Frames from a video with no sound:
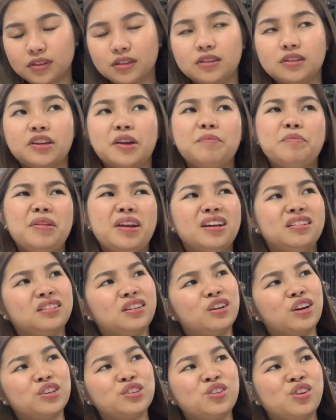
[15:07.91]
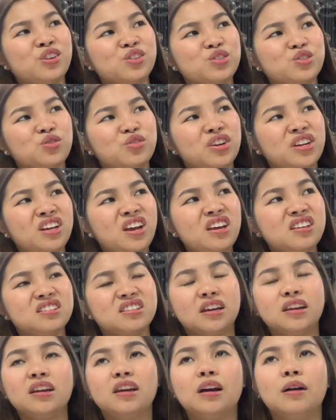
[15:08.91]
Syempre, international student niya,
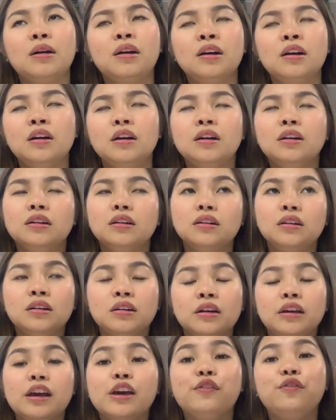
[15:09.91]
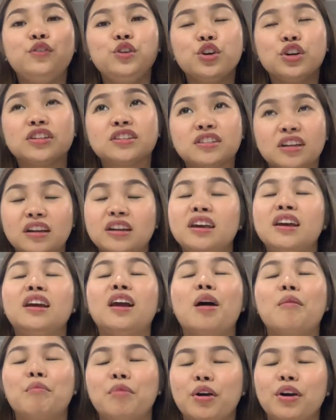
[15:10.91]
study na. If you're studying
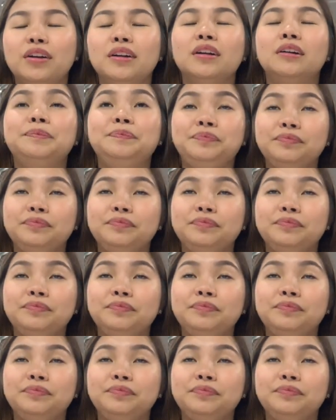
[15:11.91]
abroad,